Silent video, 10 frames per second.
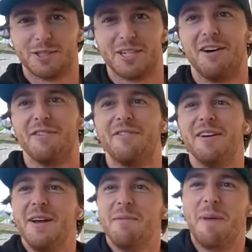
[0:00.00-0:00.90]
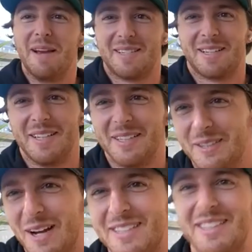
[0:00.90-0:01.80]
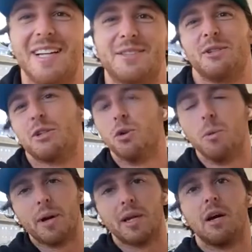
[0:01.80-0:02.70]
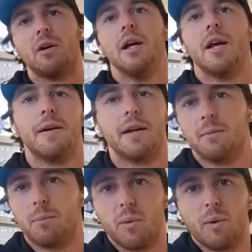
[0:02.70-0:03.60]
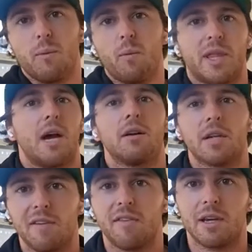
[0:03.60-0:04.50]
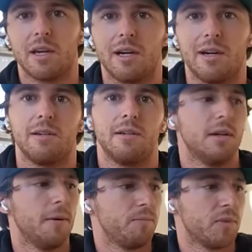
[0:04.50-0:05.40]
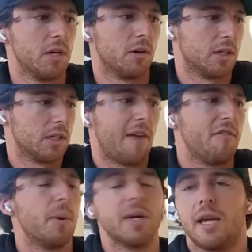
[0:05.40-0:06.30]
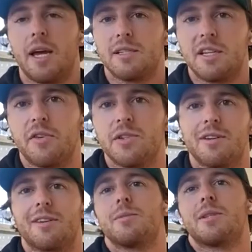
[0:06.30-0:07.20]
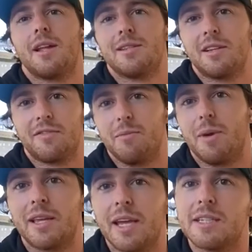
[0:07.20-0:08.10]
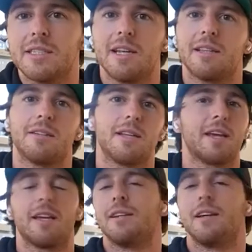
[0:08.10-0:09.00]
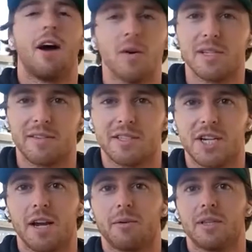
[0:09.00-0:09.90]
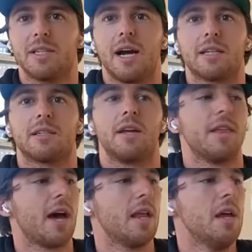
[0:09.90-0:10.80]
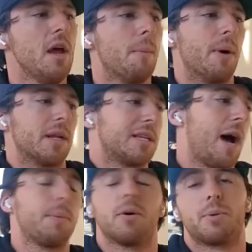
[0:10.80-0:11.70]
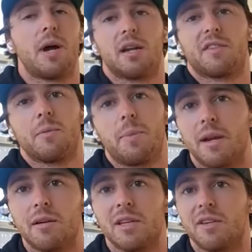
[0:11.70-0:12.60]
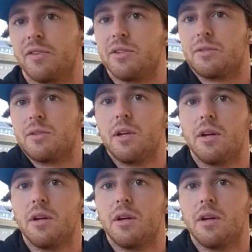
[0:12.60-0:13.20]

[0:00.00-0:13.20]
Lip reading: shelf basically. So that's really cool. But, without giving, everybody has different circumstance, different medications that they're taking. You always have to check with the doctor on that. But a topical product for pain relief is